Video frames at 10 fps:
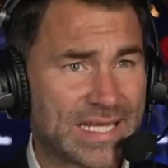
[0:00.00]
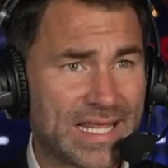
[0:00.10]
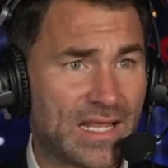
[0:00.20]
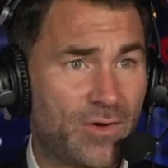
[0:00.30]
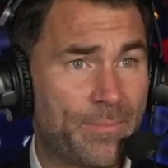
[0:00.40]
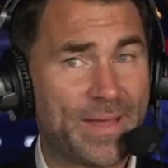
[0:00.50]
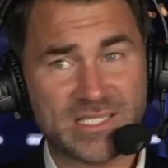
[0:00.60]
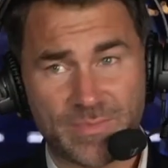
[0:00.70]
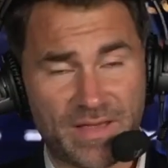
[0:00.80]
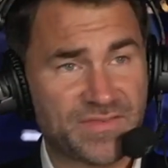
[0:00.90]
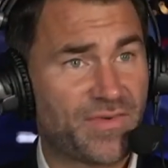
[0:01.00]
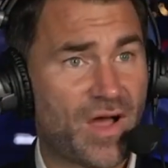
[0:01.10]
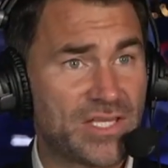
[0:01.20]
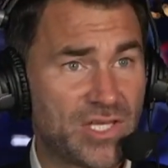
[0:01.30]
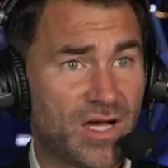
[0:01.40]
Canelo and Beterbiev's
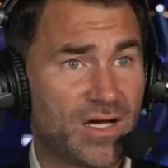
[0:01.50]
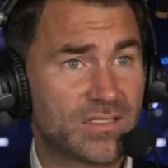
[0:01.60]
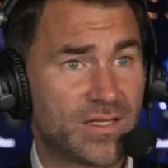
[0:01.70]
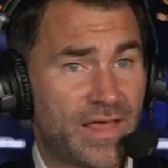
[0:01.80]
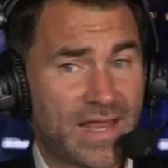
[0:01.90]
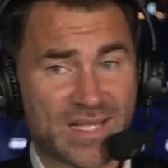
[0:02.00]
fighting Yard and then